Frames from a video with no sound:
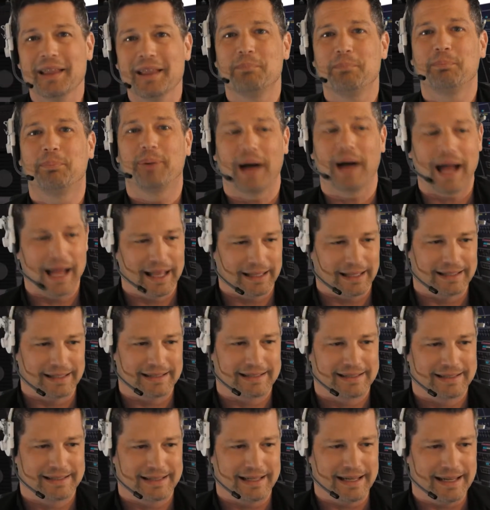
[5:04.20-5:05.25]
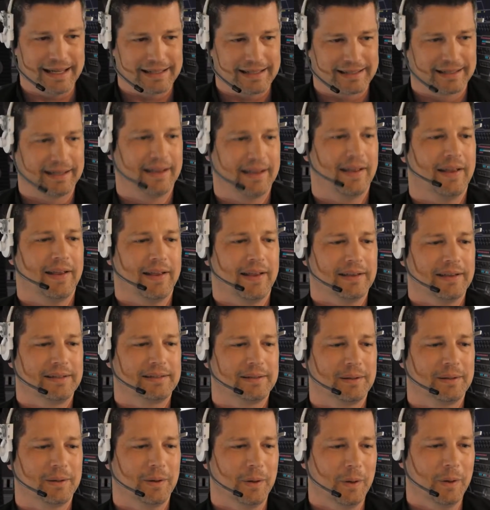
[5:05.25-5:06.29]
pilot seat.
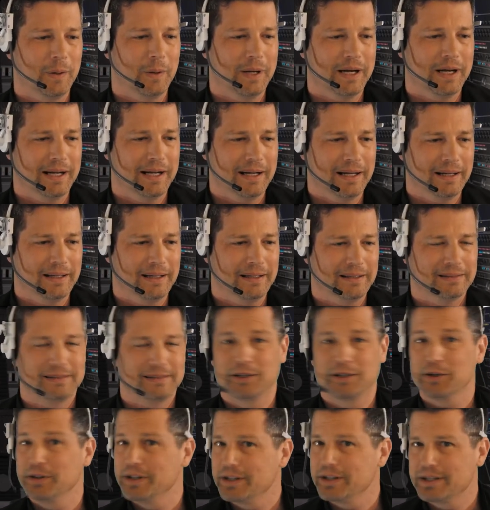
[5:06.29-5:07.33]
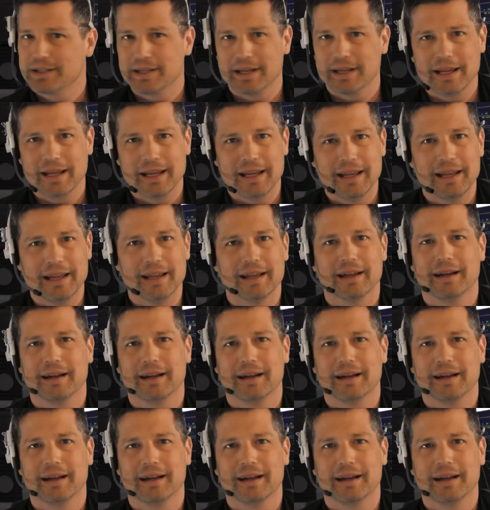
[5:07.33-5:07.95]
So it's good to see